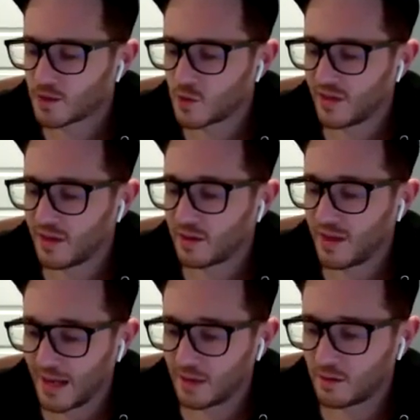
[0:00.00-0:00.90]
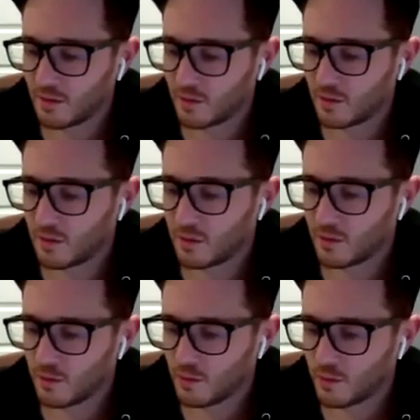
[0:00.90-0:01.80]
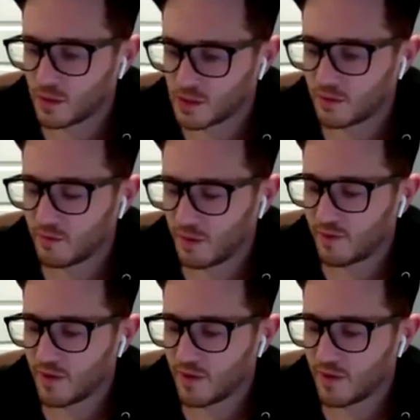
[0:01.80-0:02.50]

So I think that was I